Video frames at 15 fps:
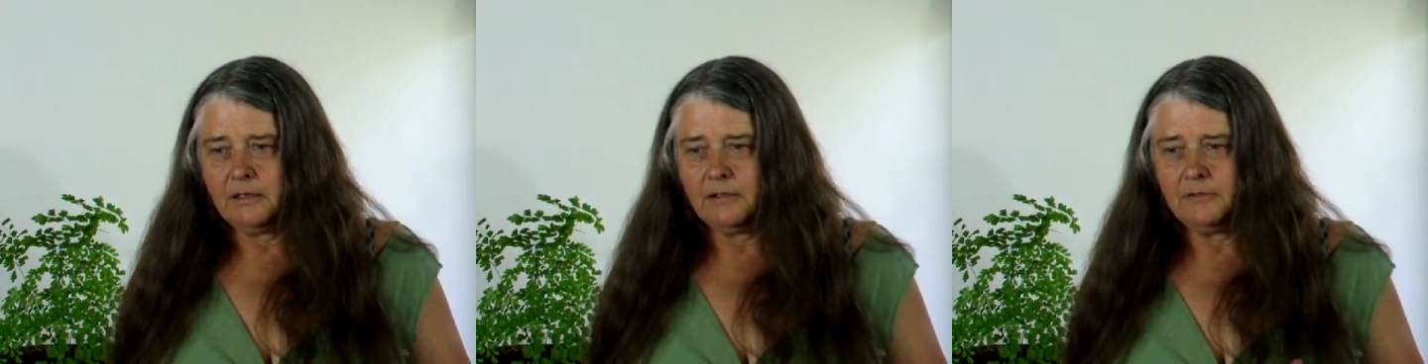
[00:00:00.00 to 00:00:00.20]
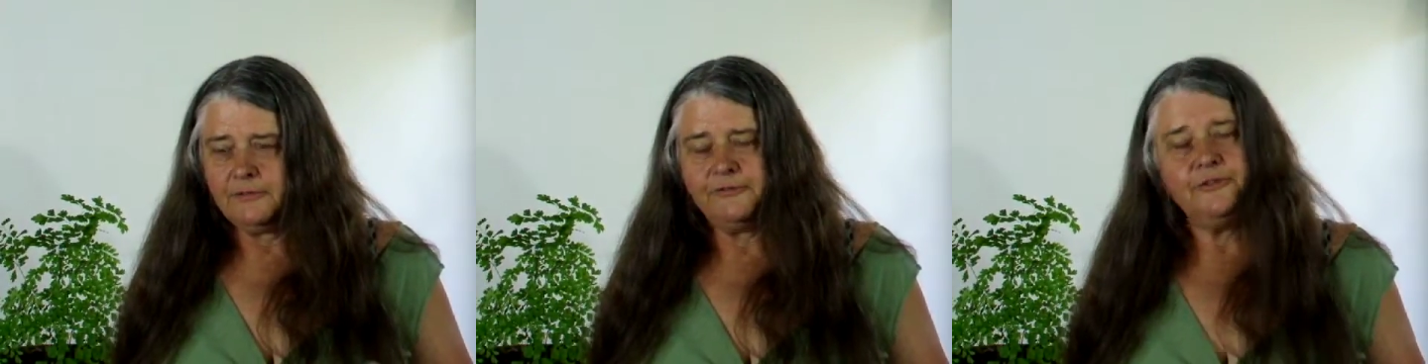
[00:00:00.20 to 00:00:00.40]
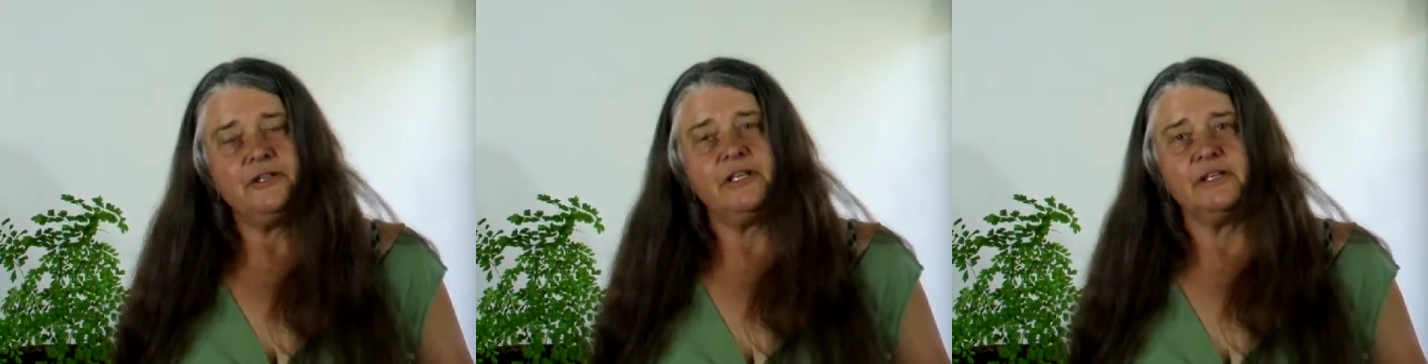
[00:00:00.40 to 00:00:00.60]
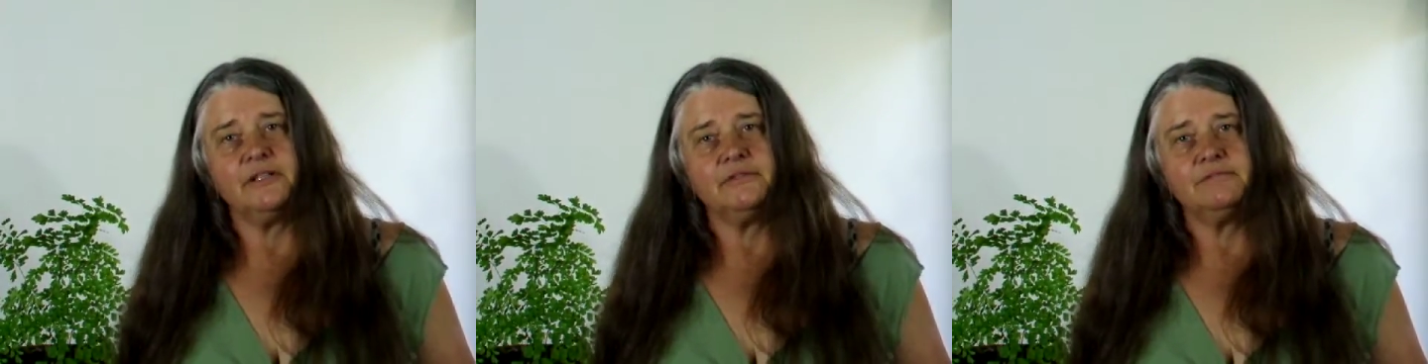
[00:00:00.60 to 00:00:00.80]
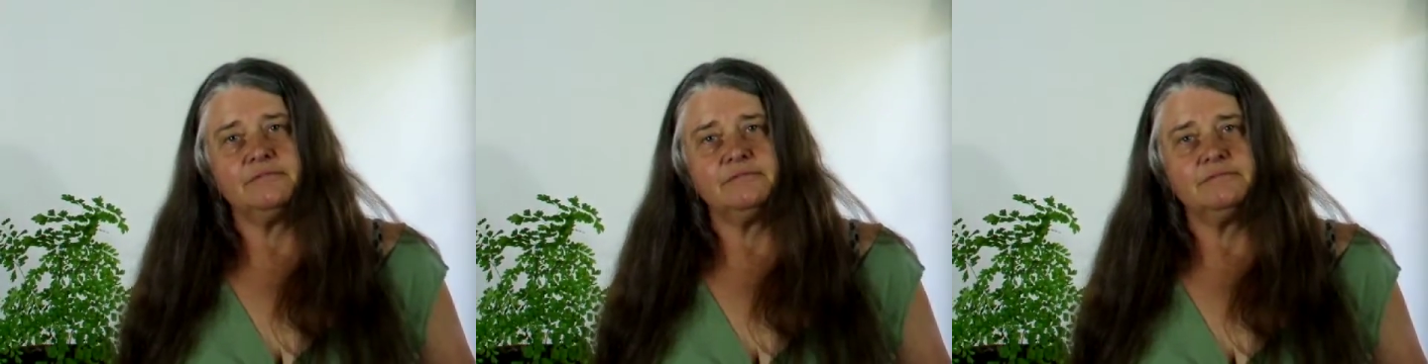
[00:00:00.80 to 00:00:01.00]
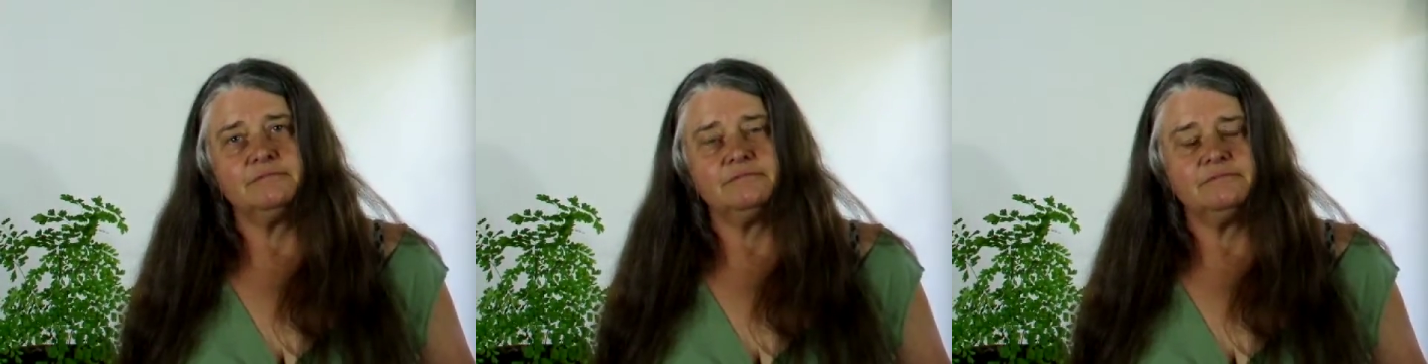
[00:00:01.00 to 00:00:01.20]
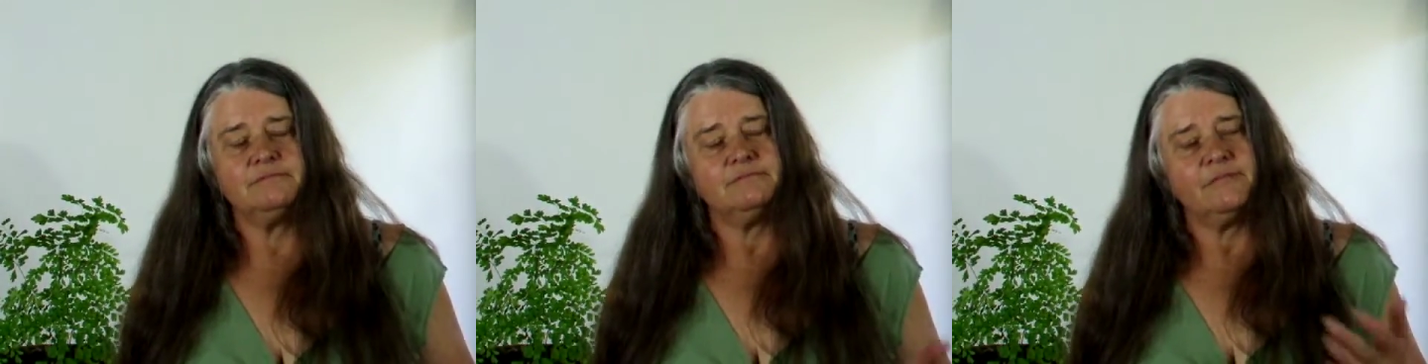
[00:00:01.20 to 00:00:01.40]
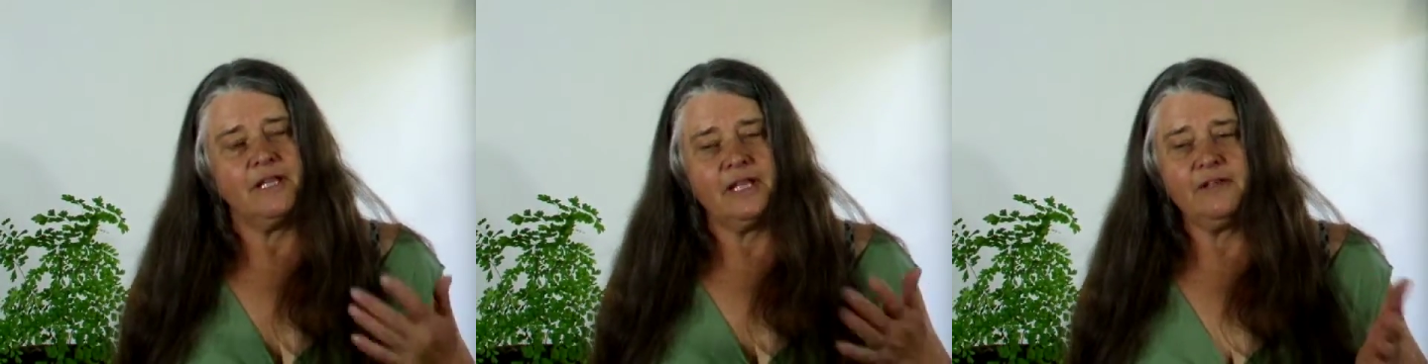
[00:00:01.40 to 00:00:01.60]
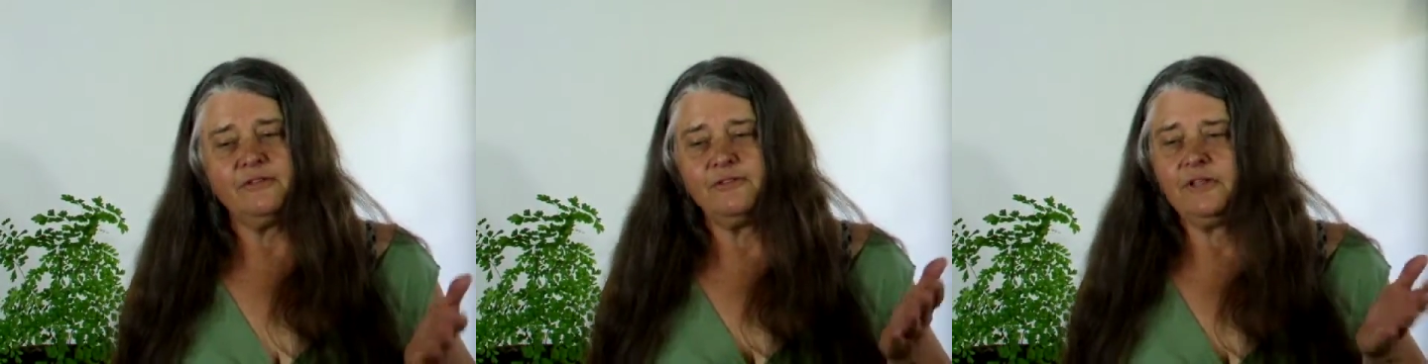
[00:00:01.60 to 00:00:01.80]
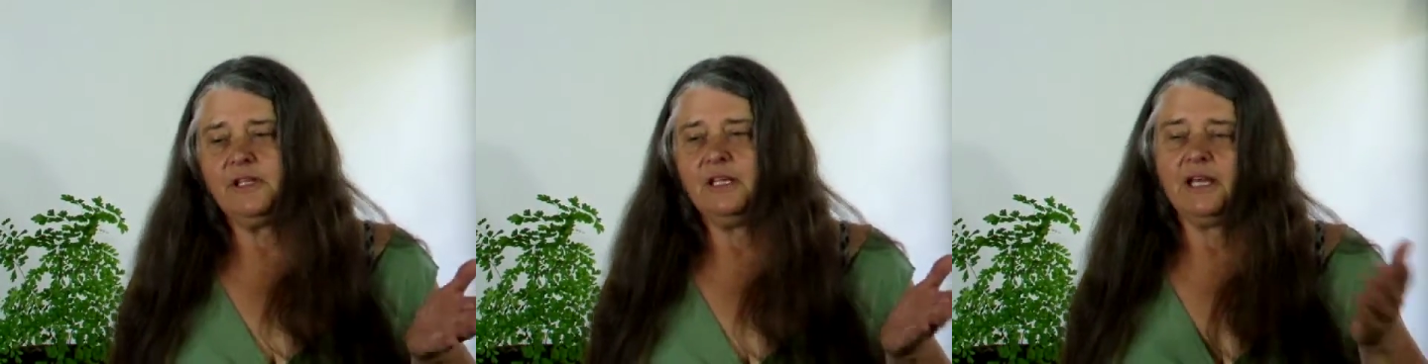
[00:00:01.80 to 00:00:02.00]
Fear.
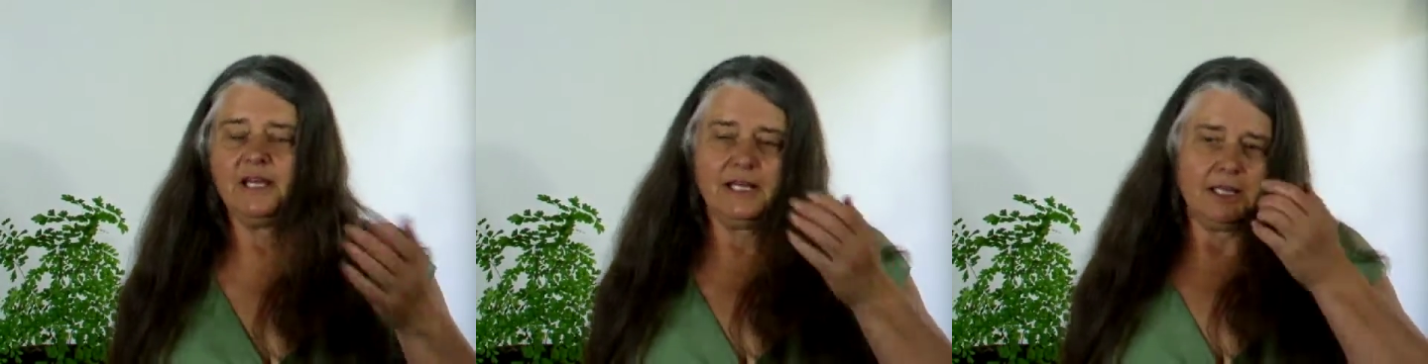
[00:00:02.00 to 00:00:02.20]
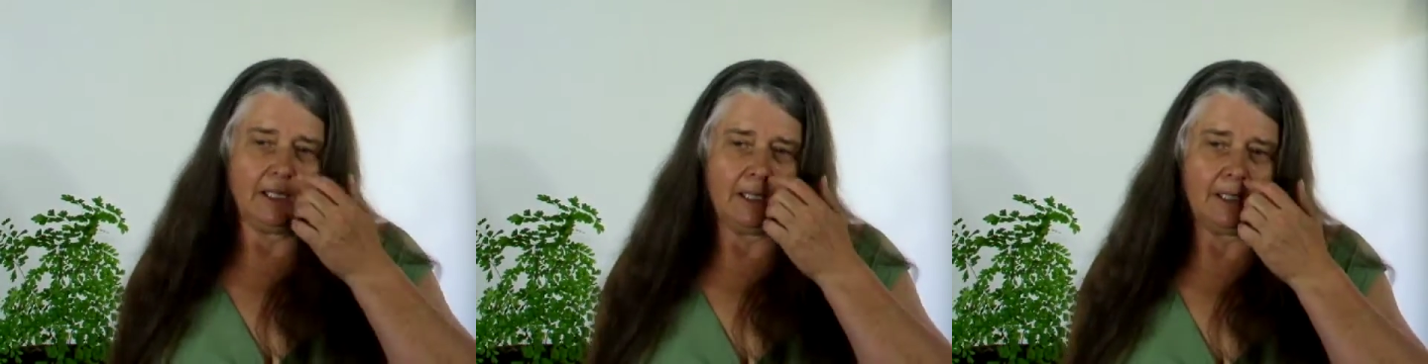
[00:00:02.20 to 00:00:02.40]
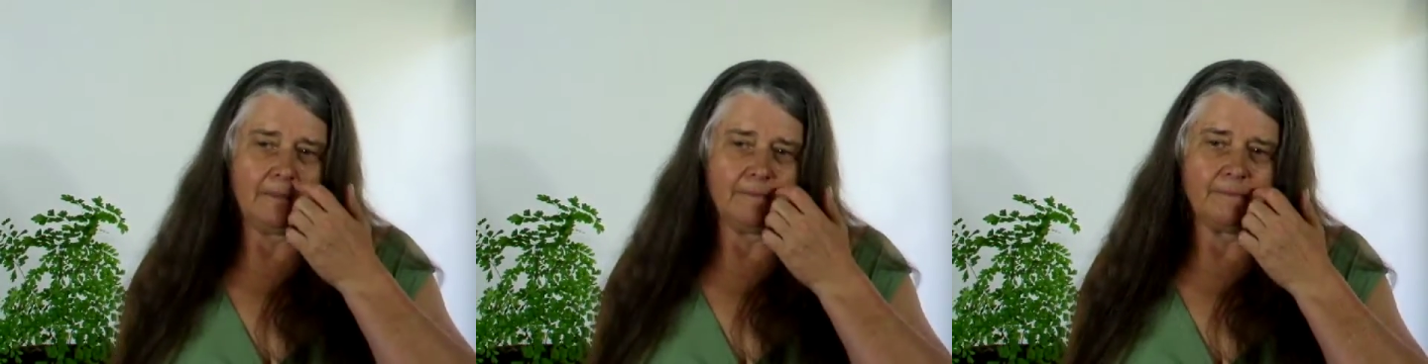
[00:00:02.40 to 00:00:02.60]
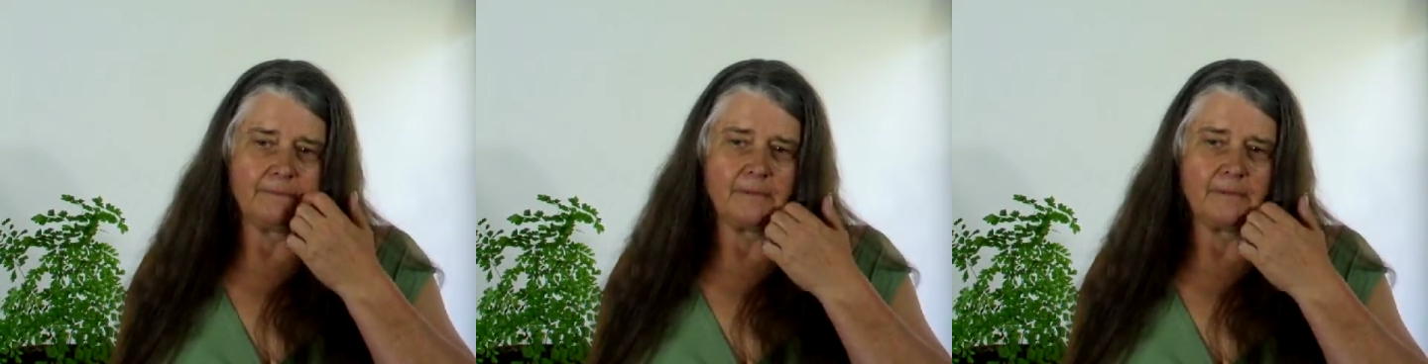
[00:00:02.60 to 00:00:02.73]
F-E-A-R.